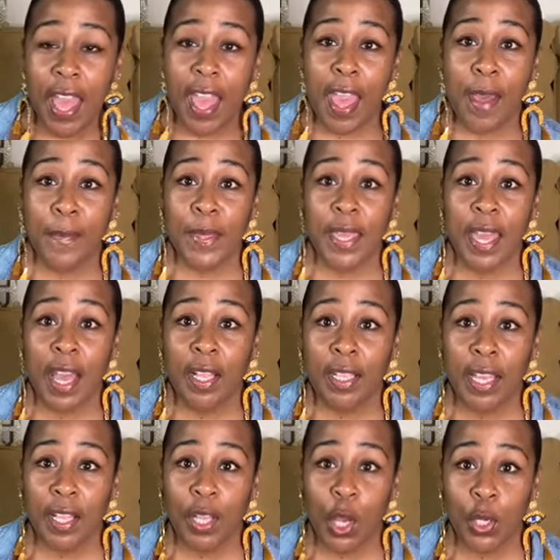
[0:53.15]

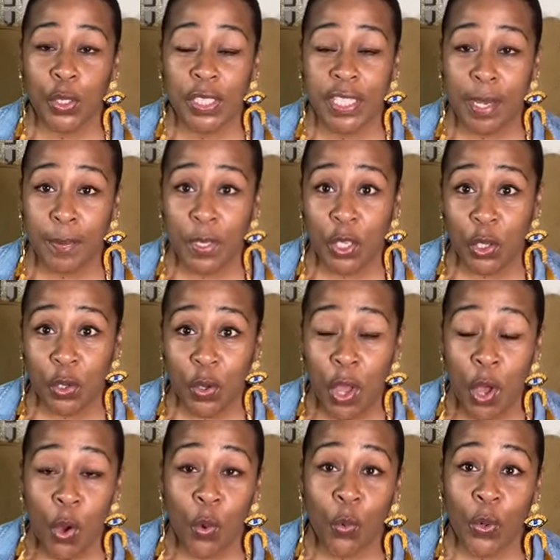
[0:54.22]
M-E-L-L-O-W,
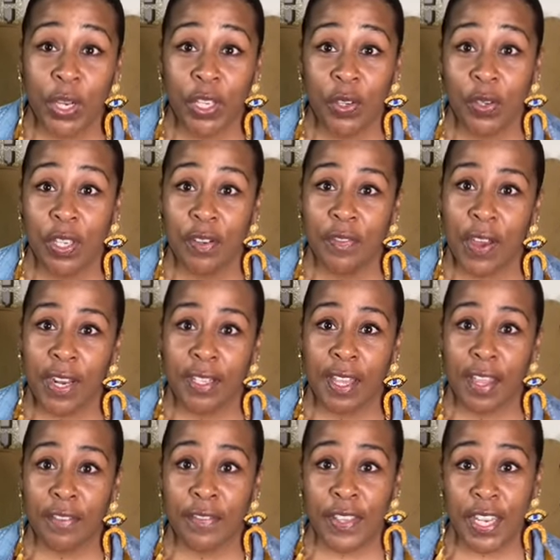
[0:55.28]
where you can find a
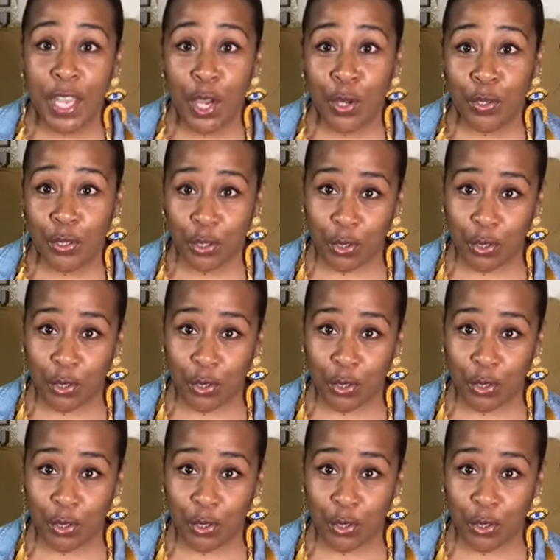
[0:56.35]
lot of videos,